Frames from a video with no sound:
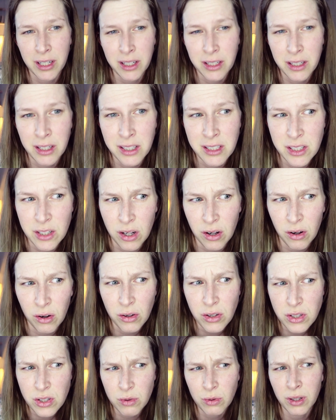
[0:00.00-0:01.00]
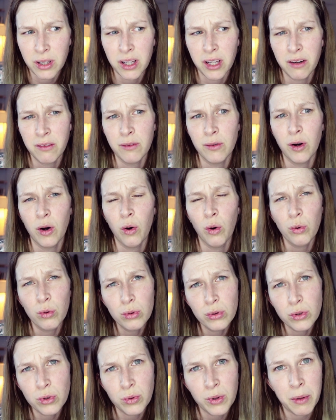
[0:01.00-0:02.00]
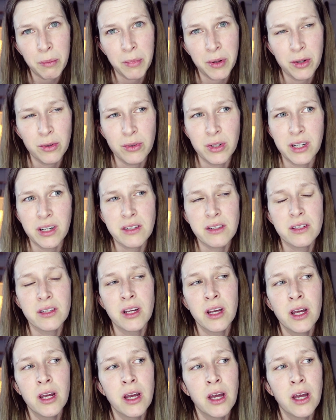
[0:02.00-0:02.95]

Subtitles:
And it's also a lot of older women who does,